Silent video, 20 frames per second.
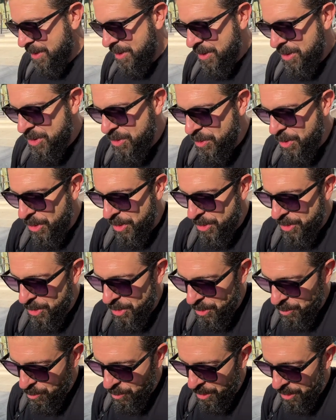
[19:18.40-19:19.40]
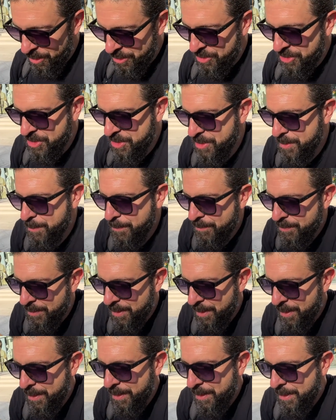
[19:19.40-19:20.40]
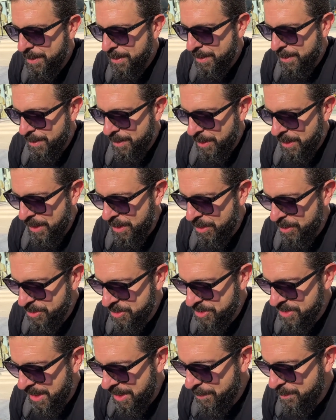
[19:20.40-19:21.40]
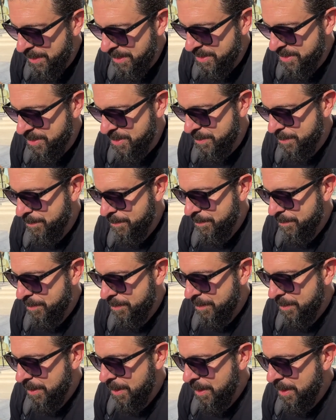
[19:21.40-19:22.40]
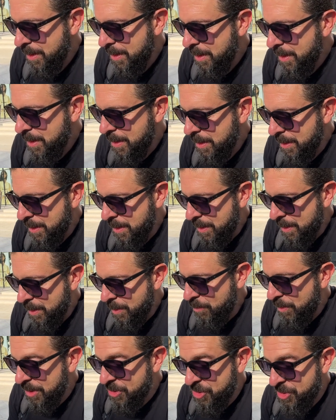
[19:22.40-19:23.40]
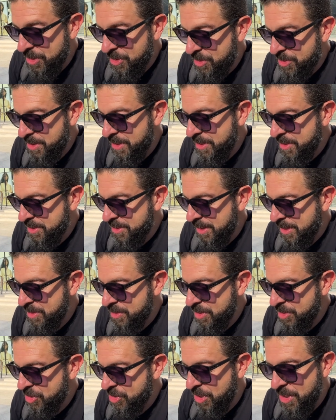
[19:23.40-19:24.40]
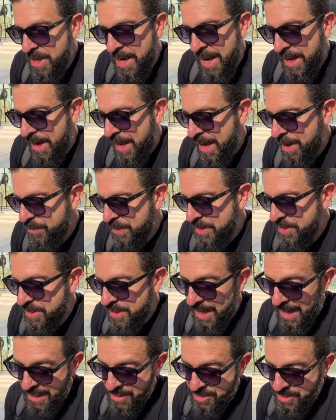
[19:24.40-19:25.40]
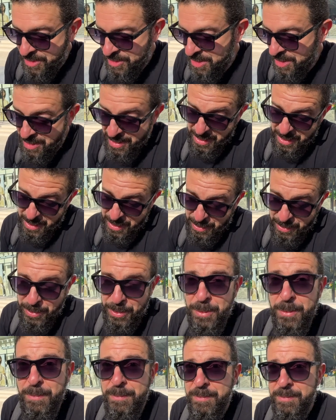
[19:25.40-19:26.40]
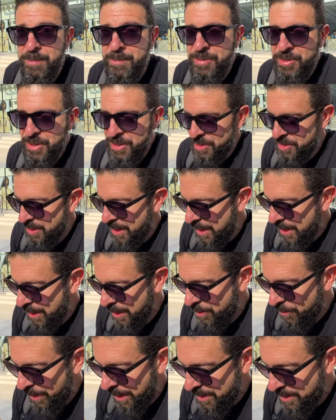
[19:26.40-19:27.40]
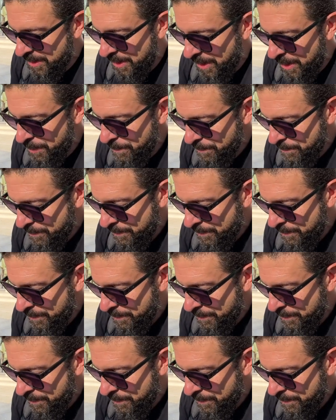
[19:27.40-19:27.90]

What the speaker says: You heard her words in her statement. Russian citizens should not have easy access to the EU. She's saying it right there.